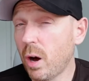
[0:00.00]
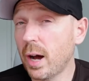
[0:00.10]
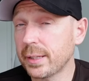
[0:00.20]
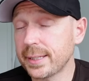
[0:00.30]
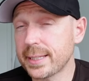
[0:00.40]
what
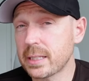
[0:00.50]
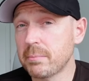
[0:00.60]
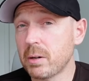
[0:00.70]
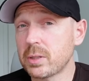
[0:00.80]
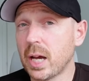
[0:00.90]
I think is the
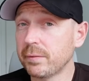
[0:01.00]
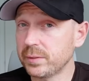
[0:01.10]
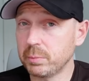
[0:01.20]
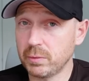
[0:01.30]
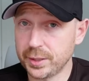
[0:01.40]
most
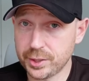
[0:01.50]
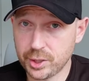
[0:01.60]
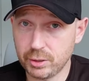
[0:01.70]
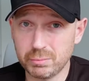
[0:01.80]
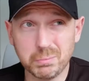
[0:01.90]
comfortable running
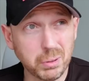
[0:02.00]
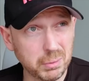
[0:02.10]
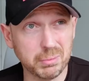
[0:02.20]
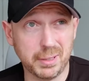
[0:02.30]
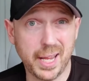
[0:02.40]
shoe
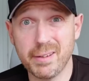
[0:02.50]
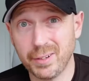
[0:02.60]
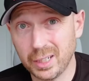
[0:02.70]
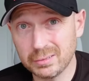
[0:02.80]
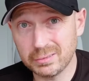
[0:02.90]
probably ever,